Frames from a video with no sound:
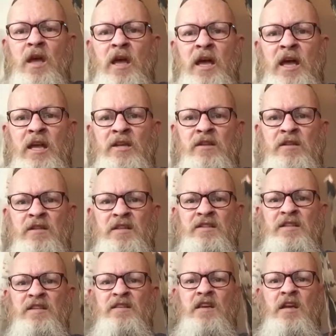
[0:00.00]
And
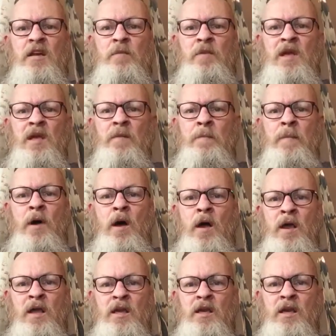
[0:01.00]
this is going to be
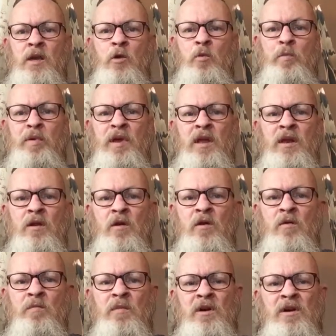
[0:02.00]
my kilt pin
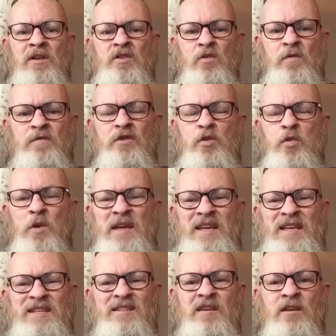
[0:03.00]
on my sort of
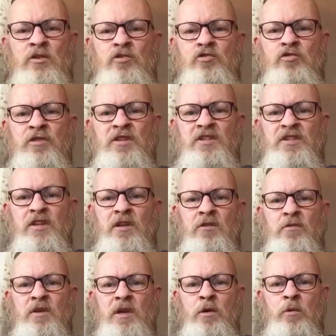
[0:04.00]
tweed country
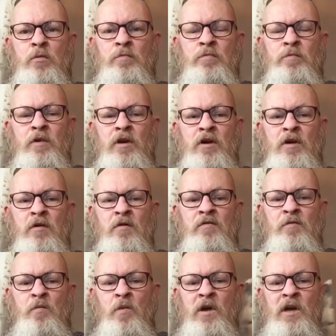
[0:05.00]
style kilt that I
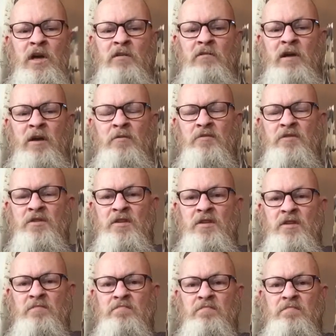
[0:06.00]
often wear out
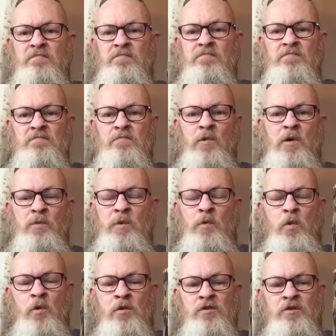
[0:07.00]
when we
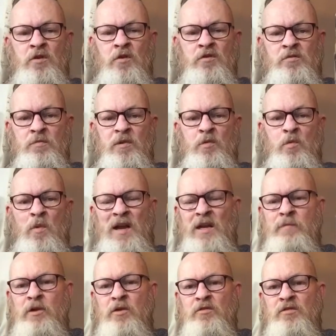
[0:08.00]
walk the dogs and move
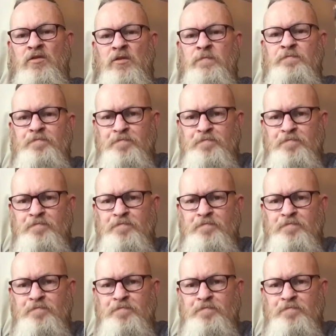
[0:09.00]
welly boots.